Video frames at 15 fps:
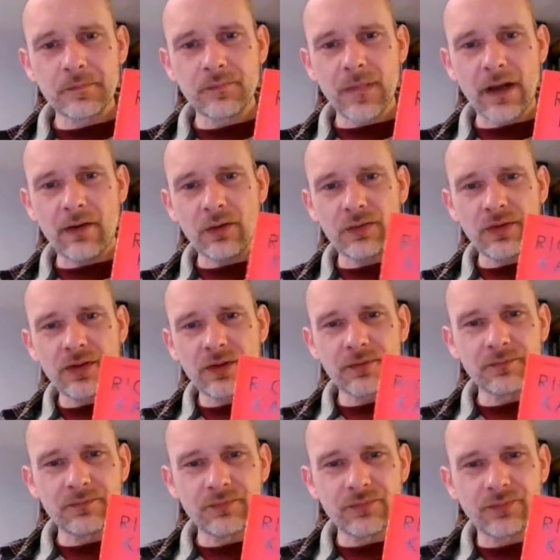around
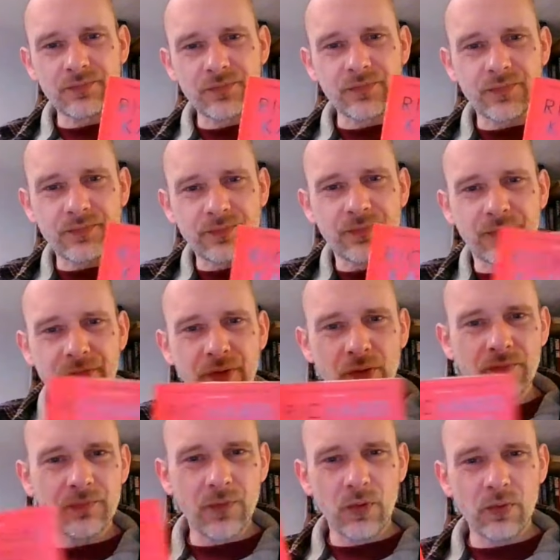
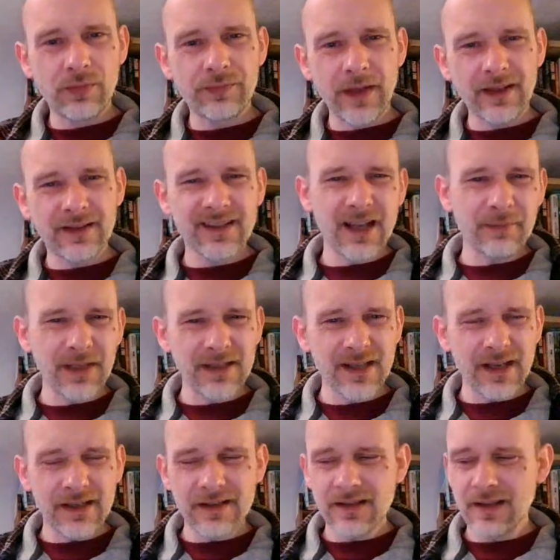the whole thing, does that make
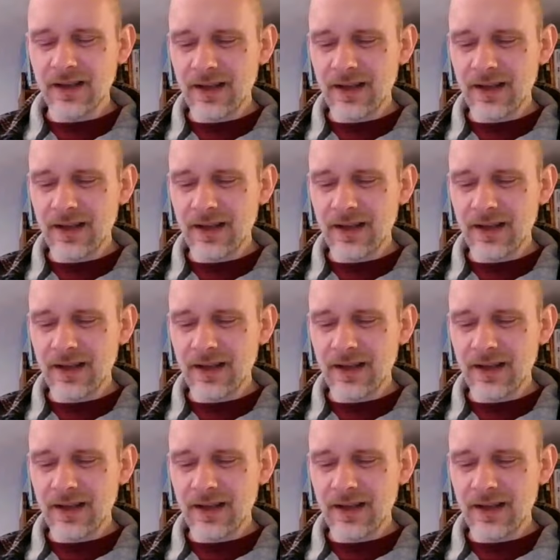sense?